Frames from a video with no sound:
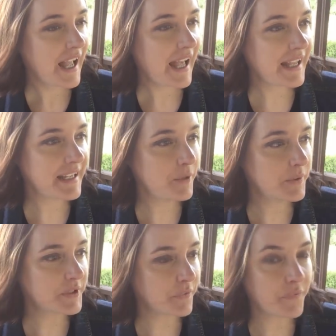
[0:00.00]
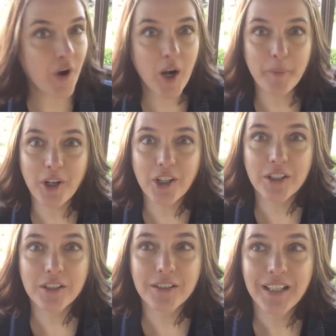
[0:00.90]
And he was a
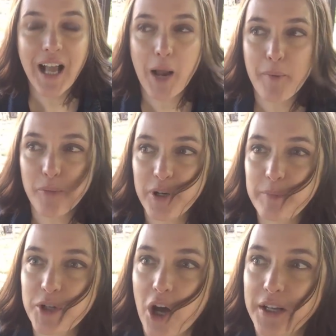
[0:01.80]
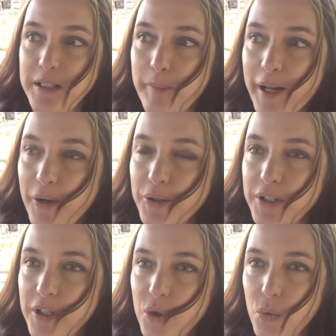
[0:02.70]
farmer. I remember him talking about
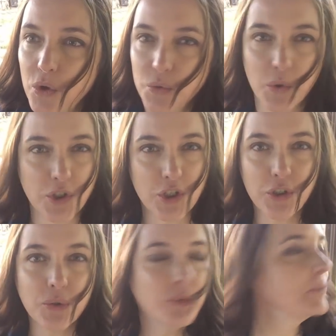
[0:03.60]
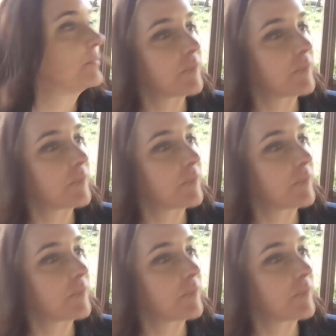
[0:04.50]
World War II